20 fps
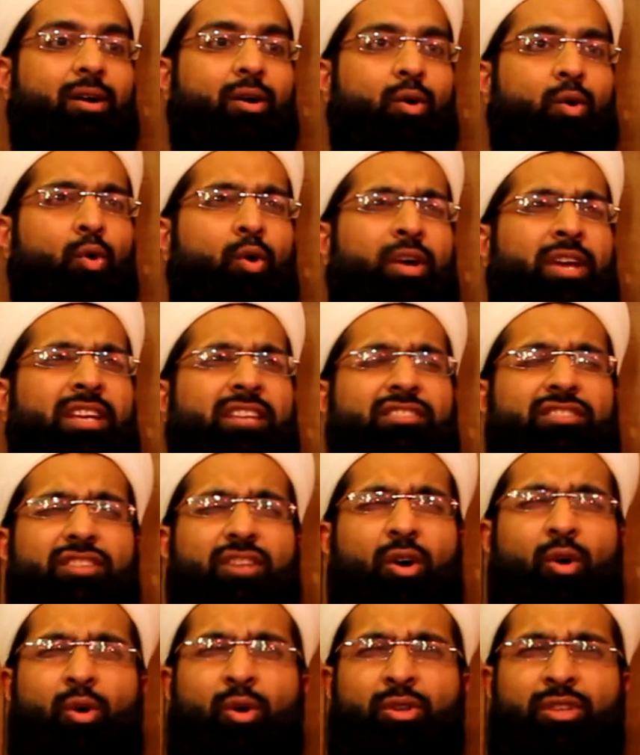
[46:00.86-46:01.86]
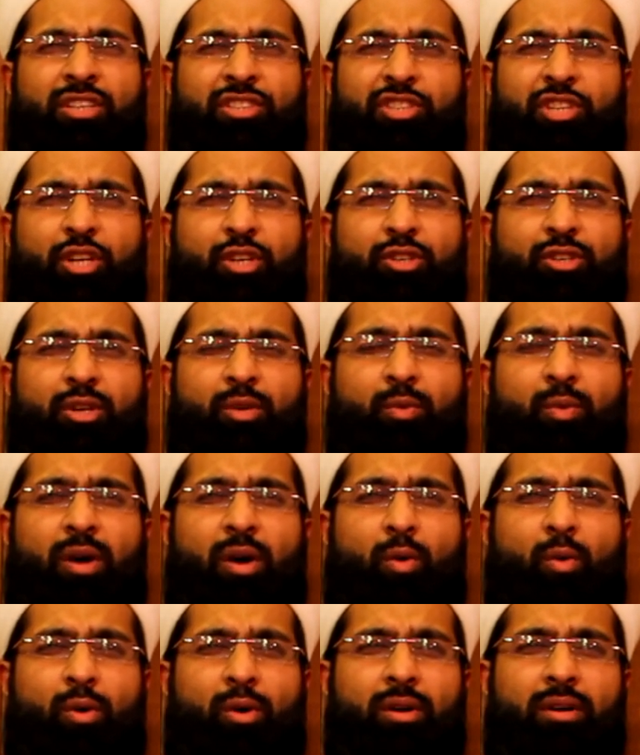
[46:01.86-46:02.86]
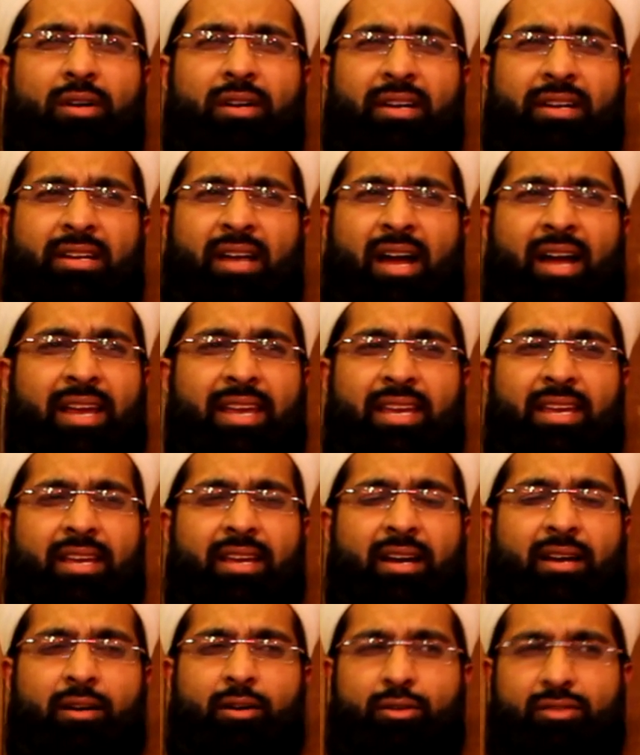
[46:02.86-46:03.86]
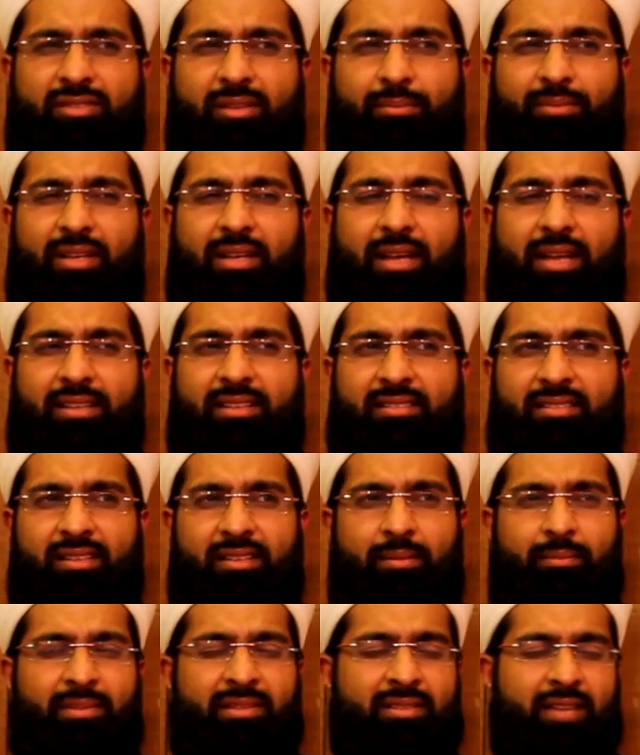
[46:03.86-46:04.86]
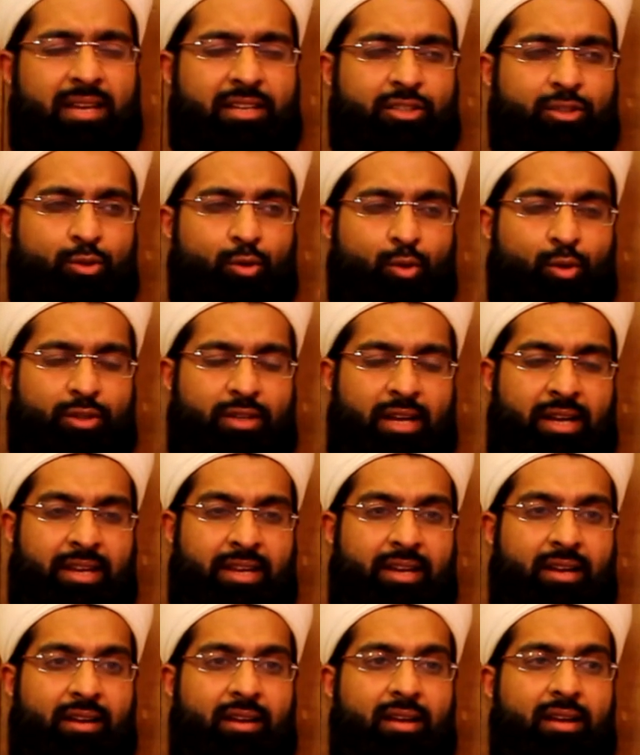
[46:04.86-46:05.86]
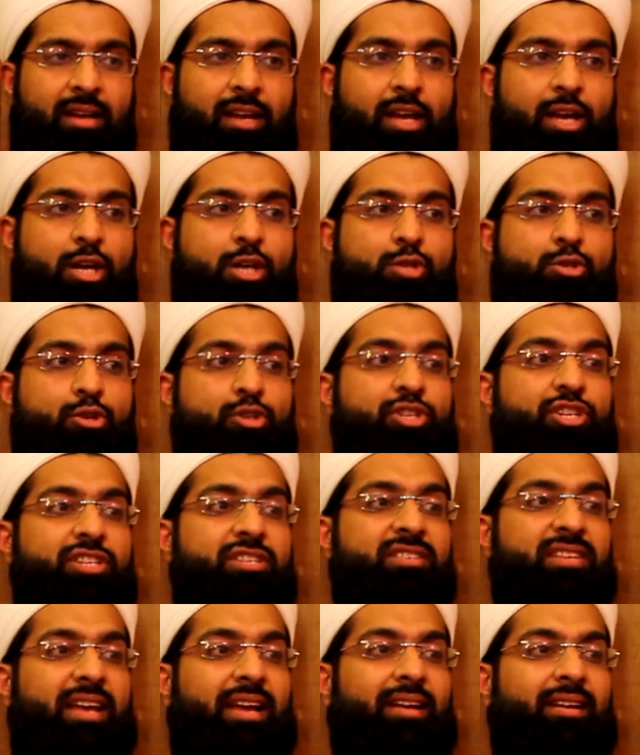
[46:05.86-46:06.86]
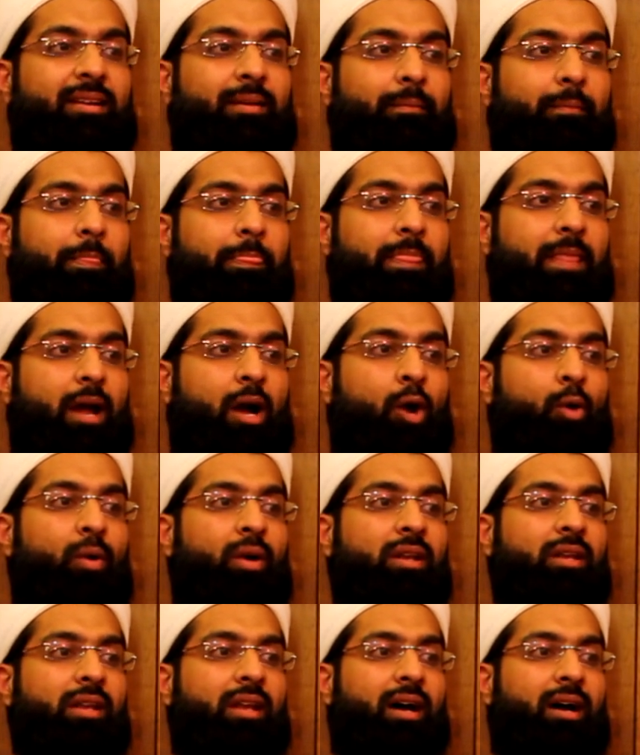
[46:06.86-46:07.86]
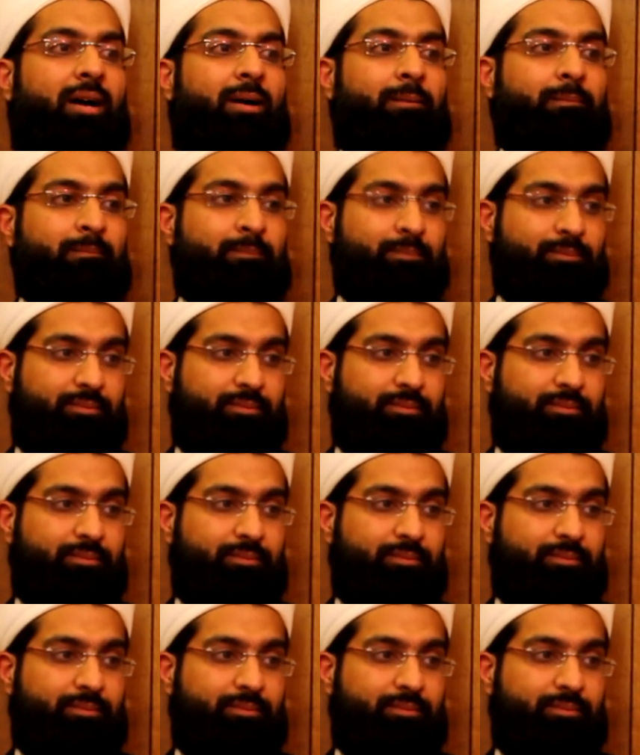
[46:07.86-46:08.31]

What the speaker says: oh the children were all dying young," something like this. See, the miscarriages were all dying young. So she said, "Oh Allah,